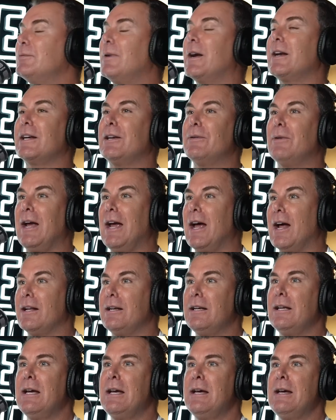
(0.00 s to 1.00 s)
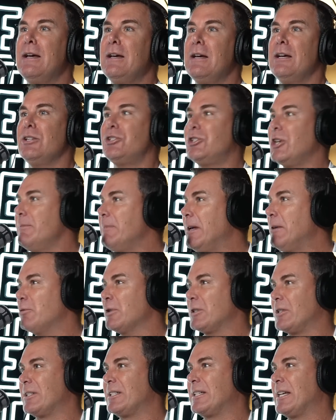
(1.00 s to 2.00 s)
running around, and Jimmy
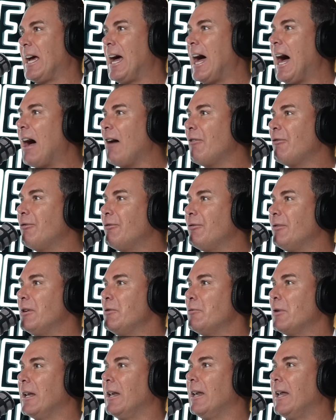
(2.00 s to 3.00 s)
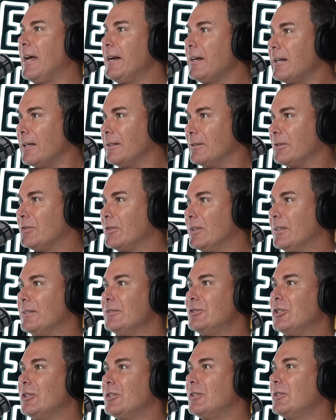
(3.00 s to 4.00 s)
was tough and relentless,
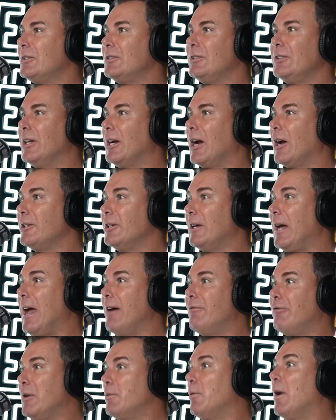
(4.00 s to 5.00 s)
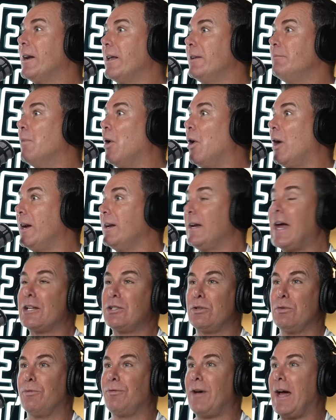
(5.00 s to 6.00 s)
and just everyone admired. In
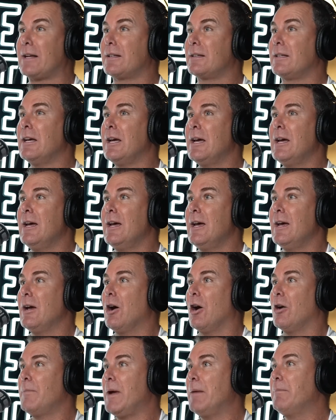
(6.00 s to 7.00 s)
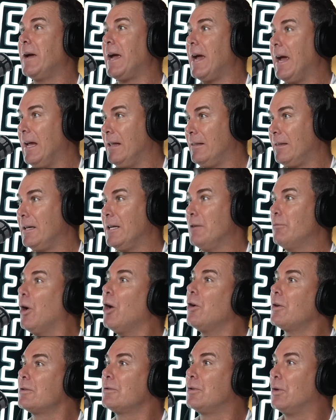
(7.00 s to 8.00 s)
actual fact, I remember Anthony
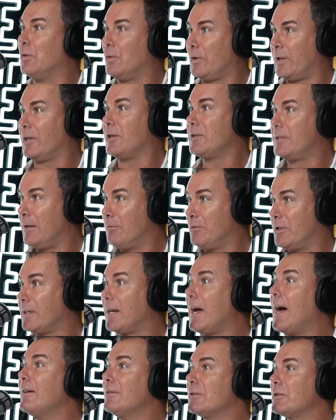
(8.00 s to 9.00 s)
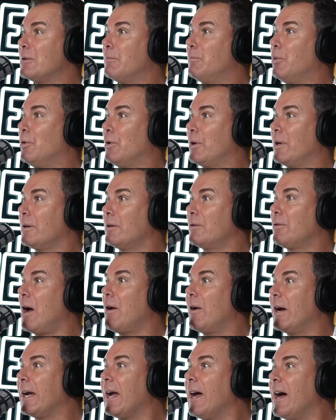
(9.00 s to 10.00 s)
Rock talk because he was a Carlton supporter
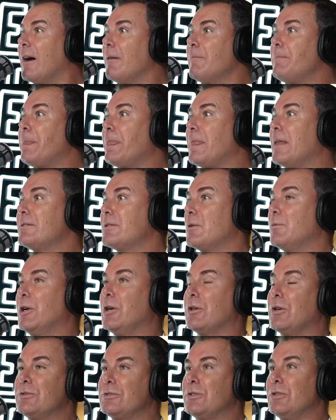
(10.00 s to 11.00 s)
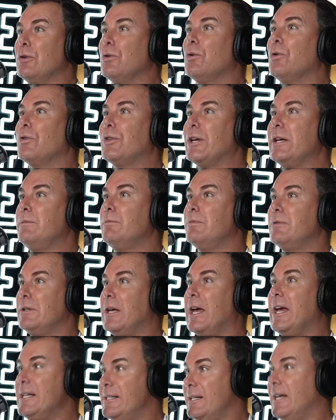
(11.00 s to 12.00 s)
growing up. So when I got to North,
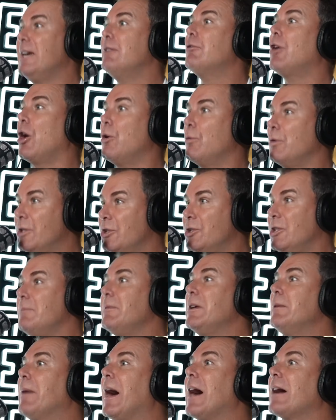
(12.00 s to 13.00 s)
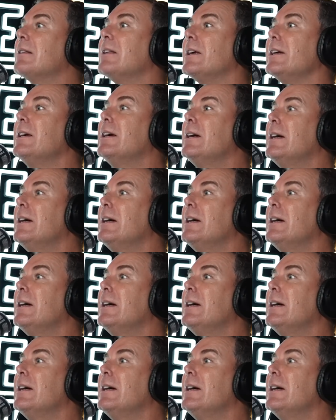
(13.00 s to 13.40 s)
his hero was Jimmy Buckley.